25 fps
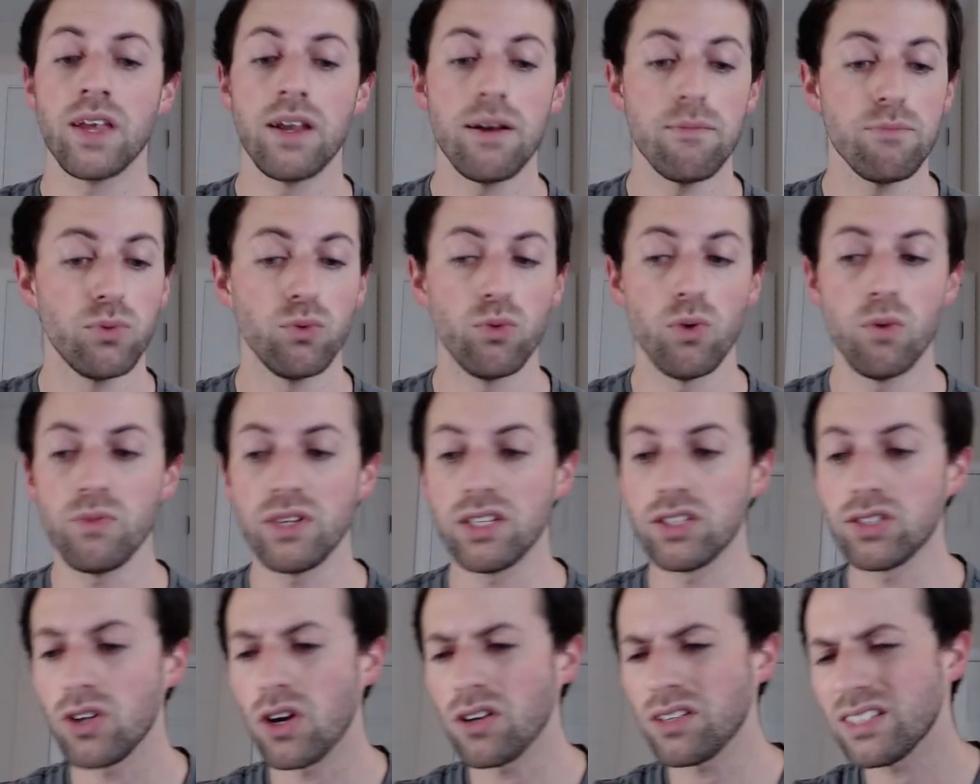But when we
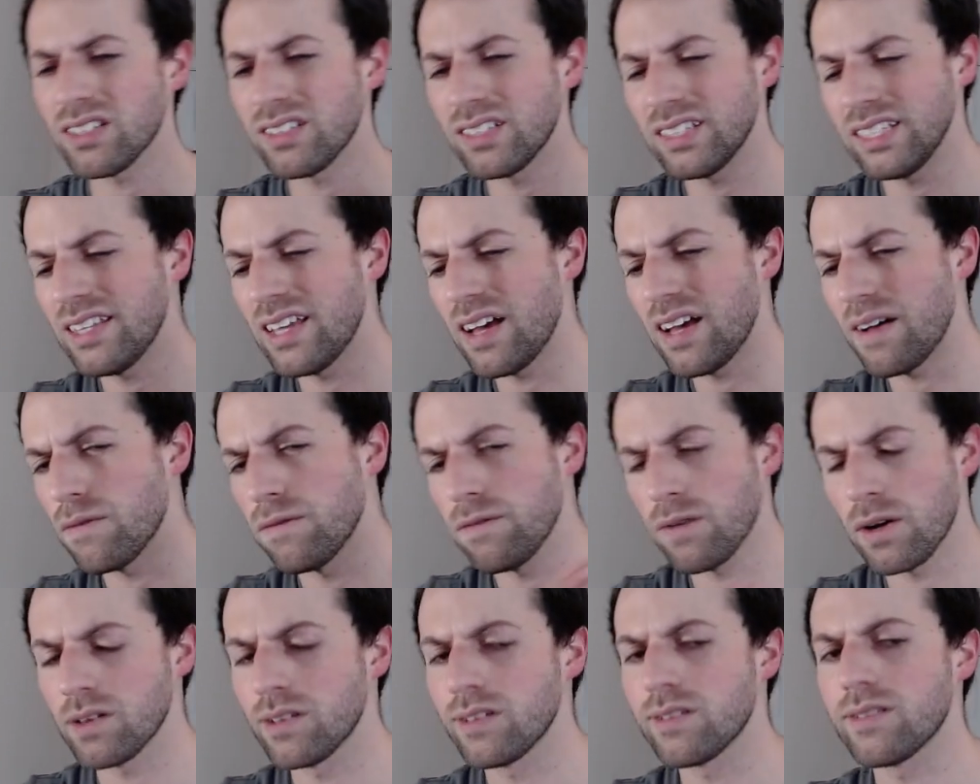start to see that
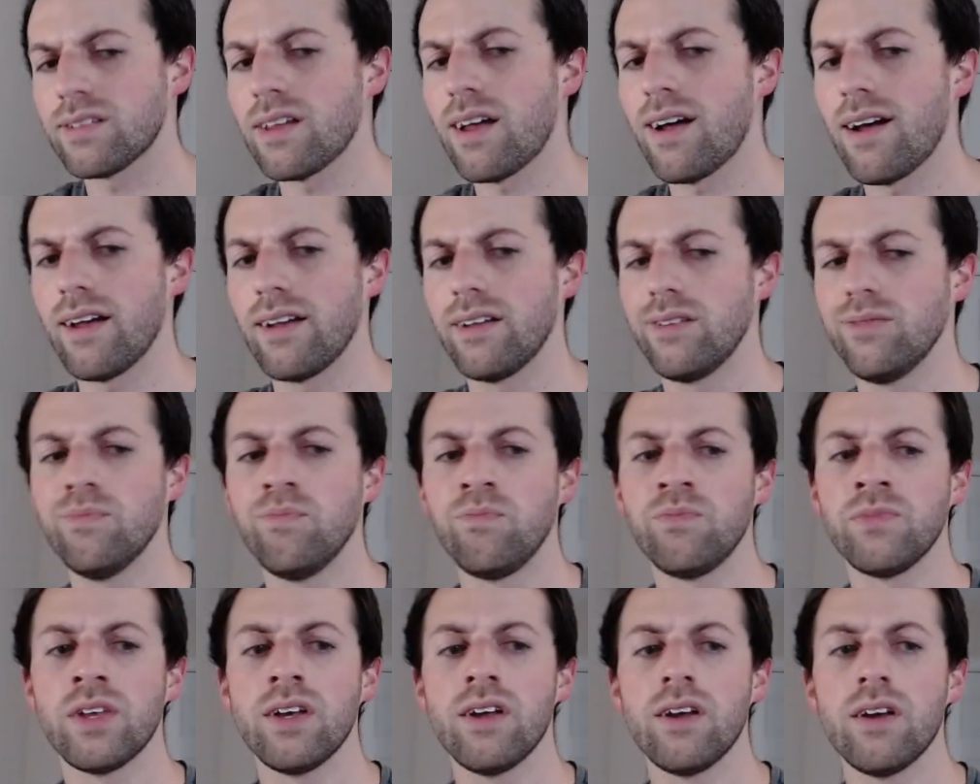first sign,
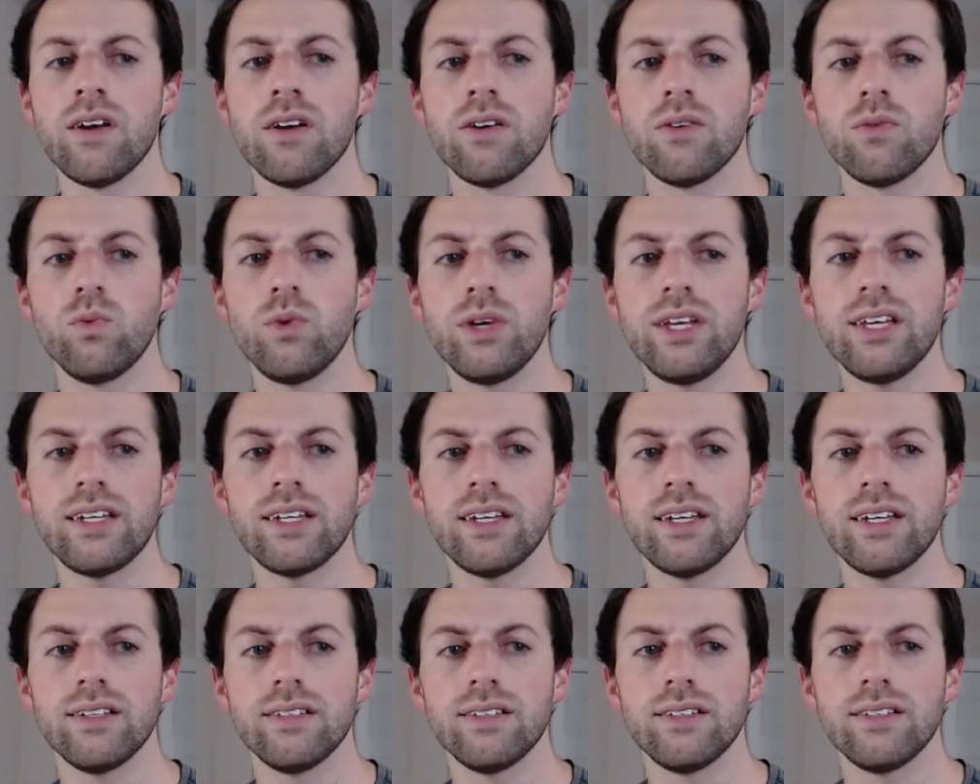we
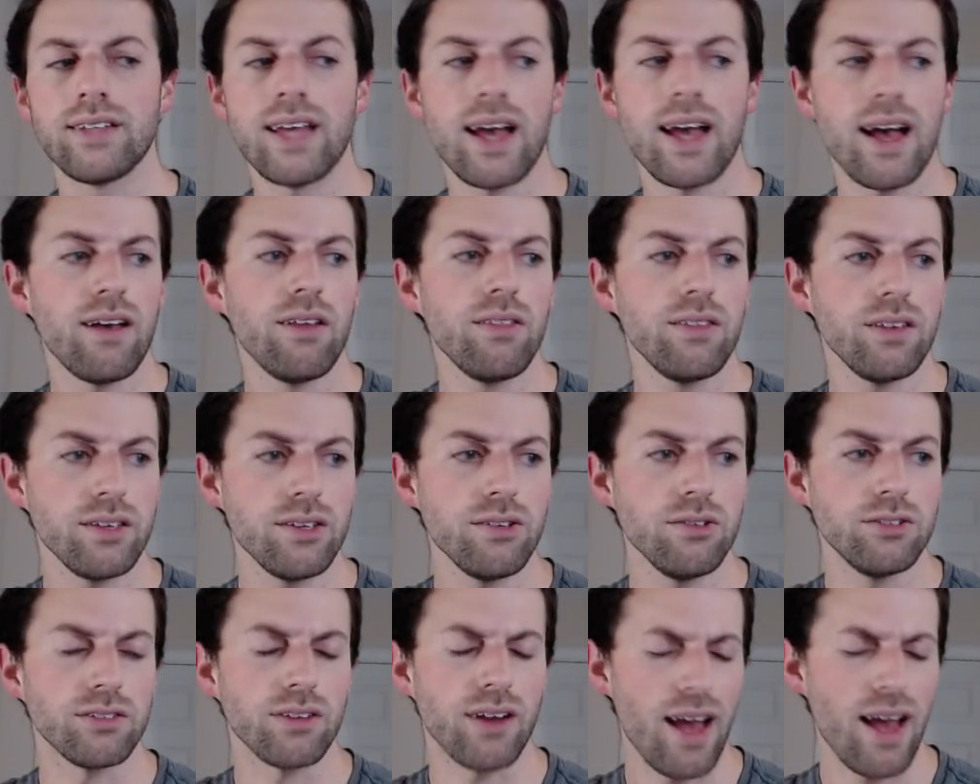can tell the
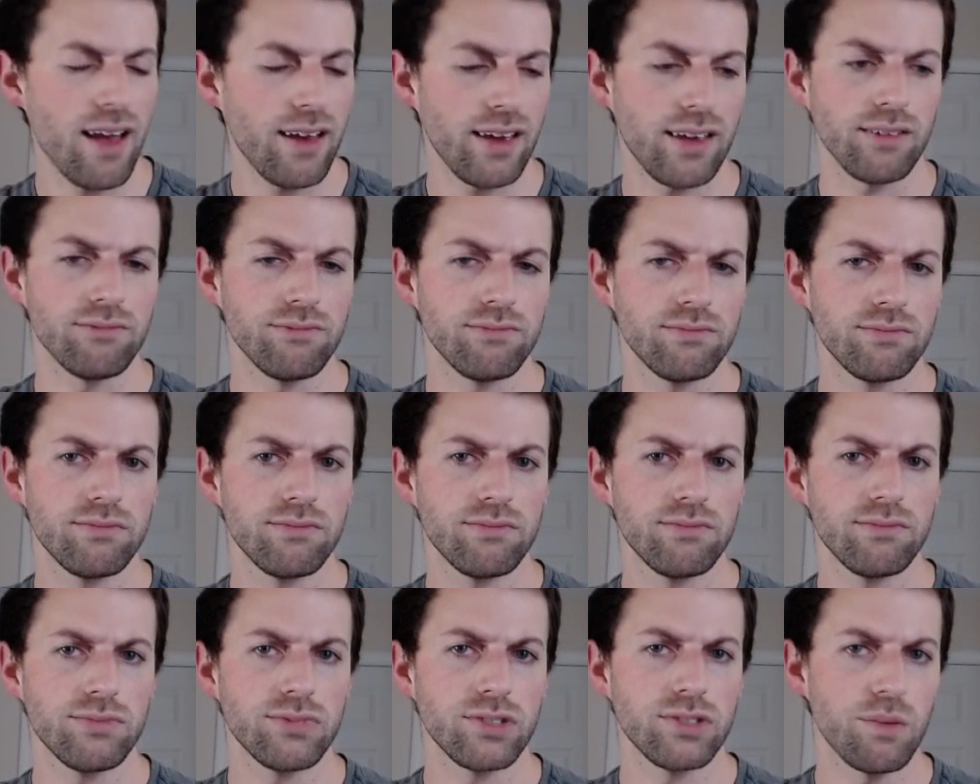user, hey,
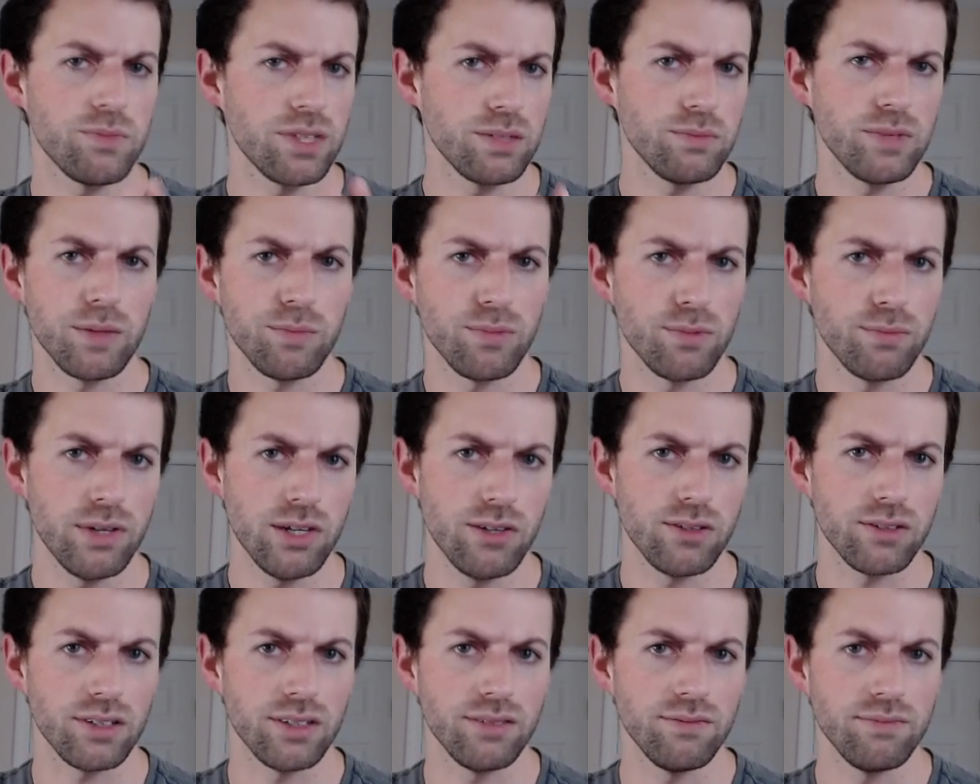something might be
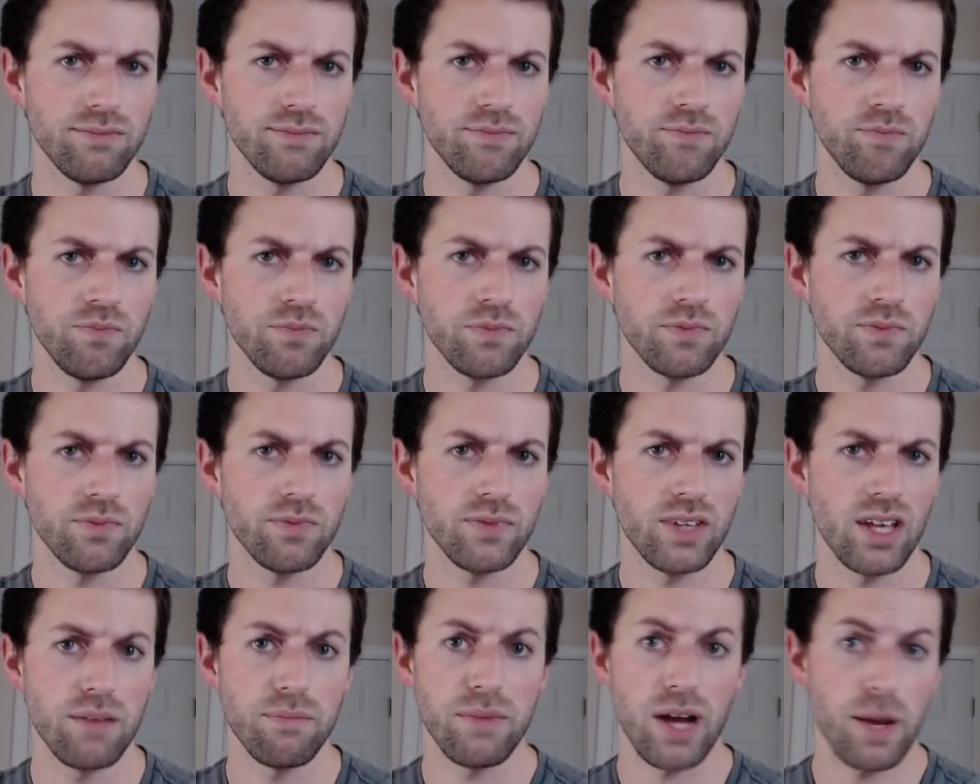broken.
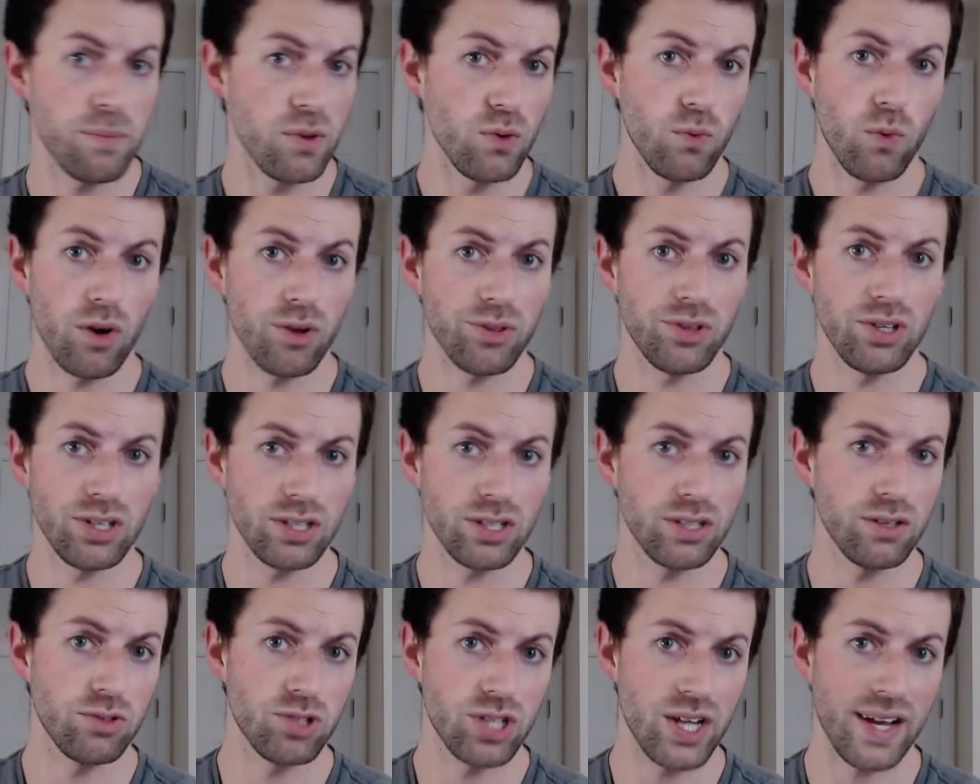It might be worth it to
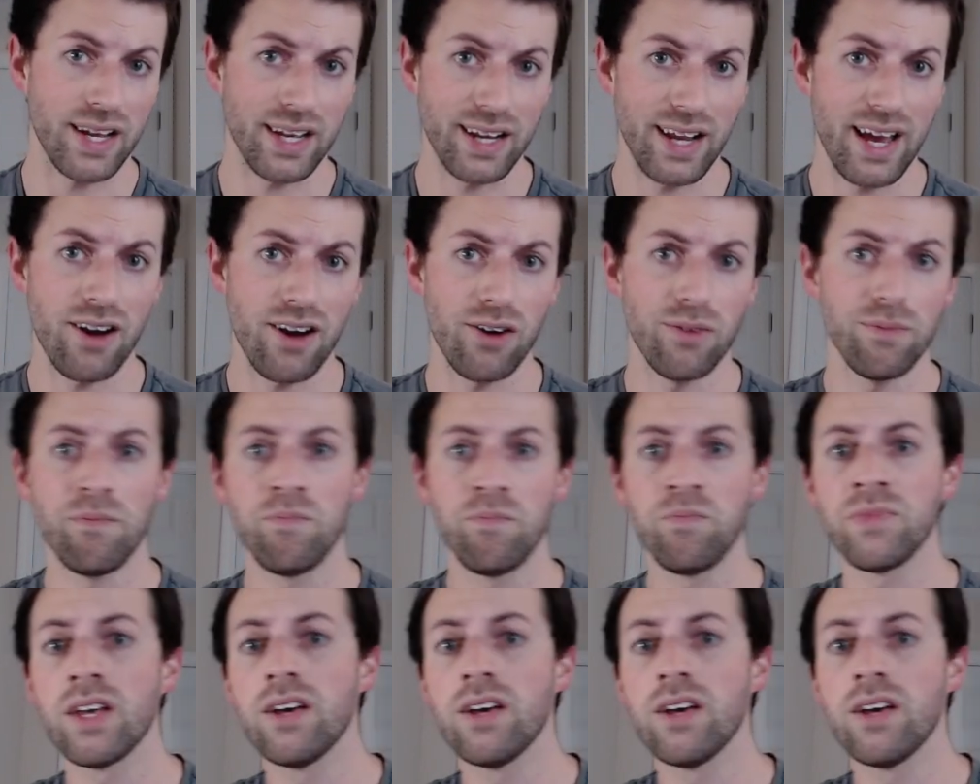go check it out.